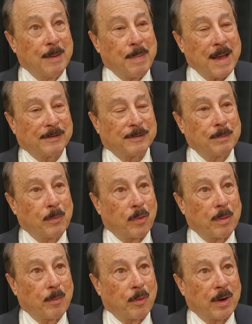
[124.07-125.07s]
passing
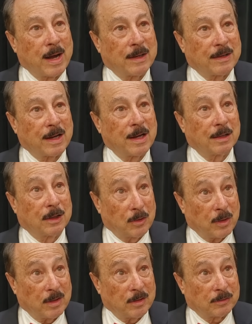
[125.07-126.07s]
more and more anti-gun
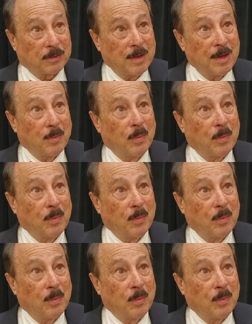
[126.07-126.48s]
laws,